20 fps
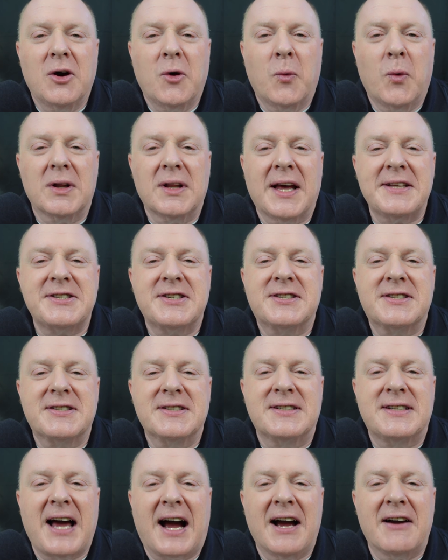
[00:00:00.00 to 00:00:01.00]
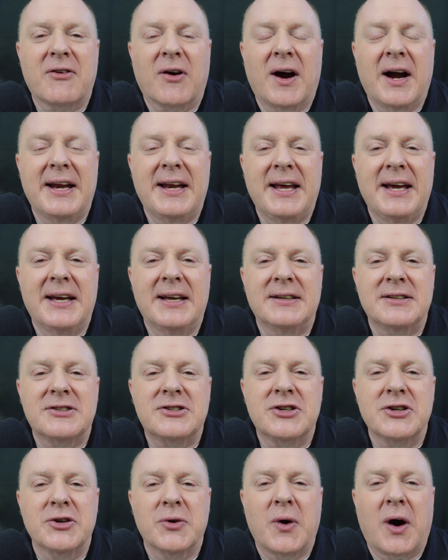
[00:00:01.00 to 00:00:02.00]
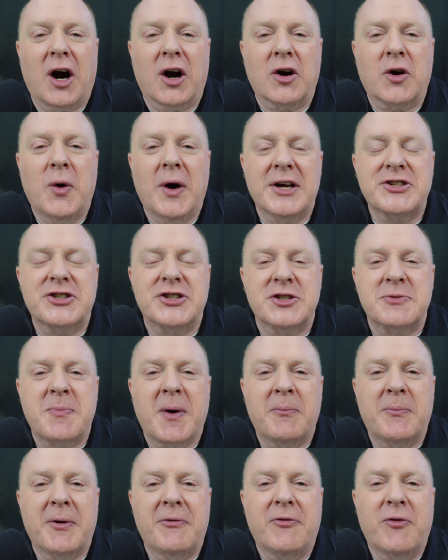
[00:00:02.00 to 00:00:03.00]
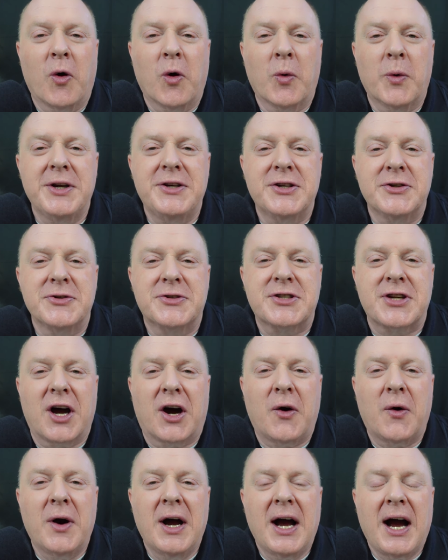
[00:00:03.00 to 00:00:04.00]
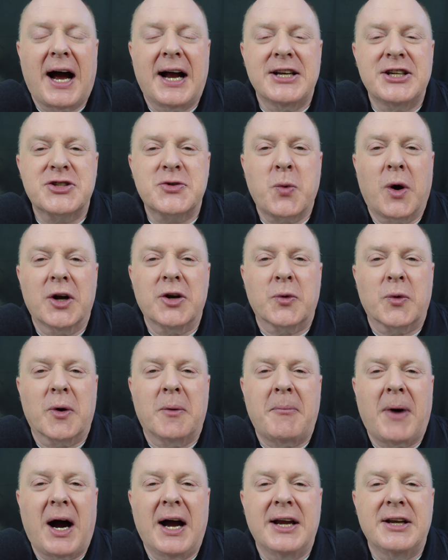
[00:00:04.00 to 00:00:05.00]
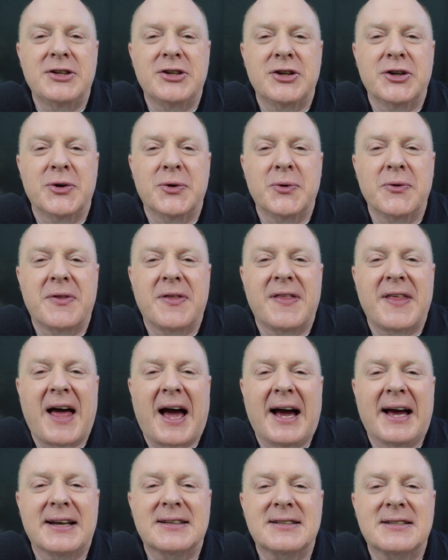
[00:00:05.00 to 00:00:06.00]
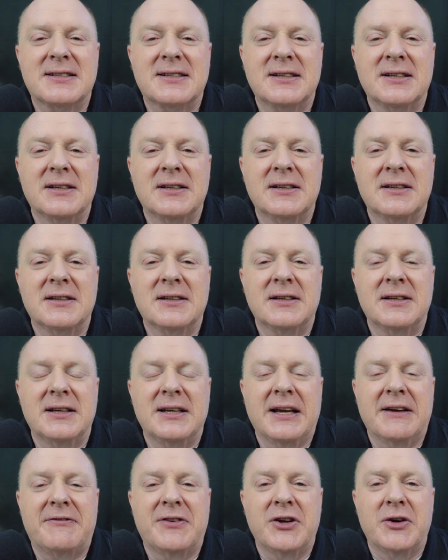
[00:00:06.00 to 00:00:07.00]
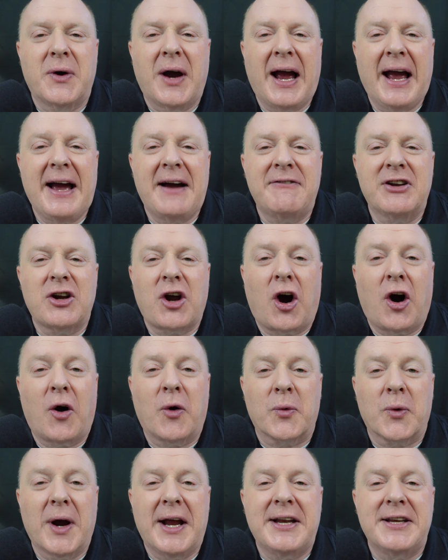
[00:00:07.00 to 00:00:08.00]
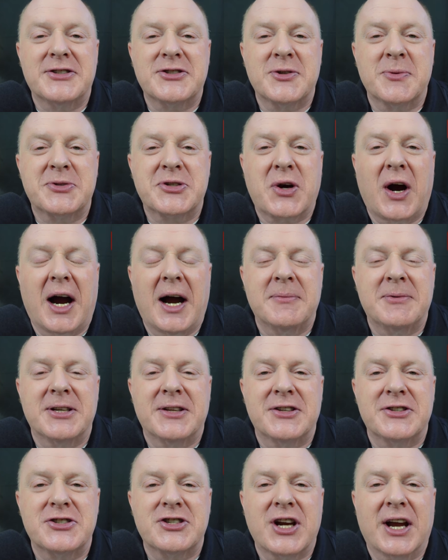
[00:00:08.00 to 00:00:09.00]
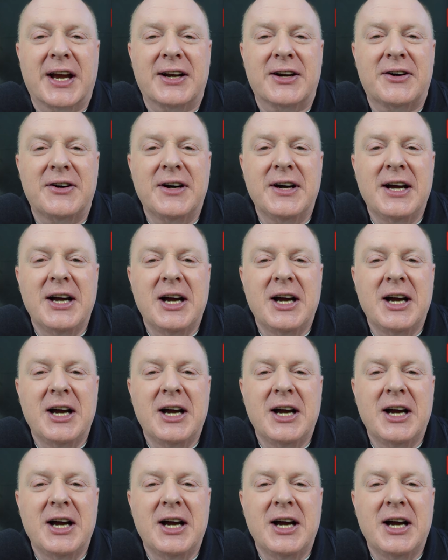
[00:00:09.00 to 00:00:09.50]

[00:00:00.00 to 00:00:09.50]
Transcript: Well, let's dive right into our questions, but before we do so, I just want to remind you that if you haven't already subscribed to this channel,